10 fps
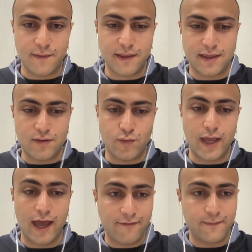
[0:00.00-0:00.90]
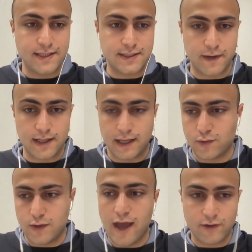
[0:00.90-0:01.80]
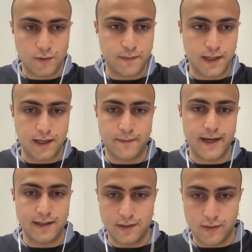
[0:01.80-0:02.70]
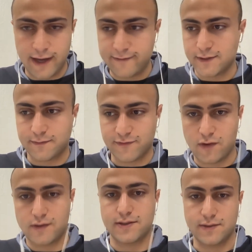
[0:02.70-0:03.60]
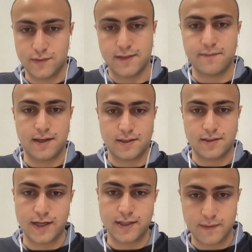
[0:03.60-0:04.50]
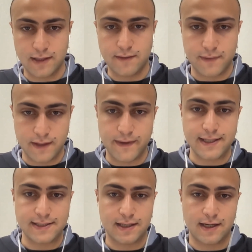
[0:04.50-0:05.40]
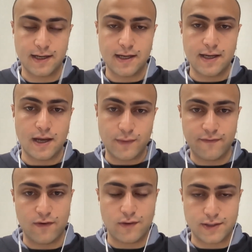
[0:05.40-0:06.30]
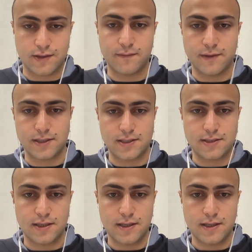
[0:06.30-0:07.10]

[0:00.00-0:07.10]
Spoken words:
But we have we have to pick a battle. You have to focus on something, try to be the best there. And we focus on images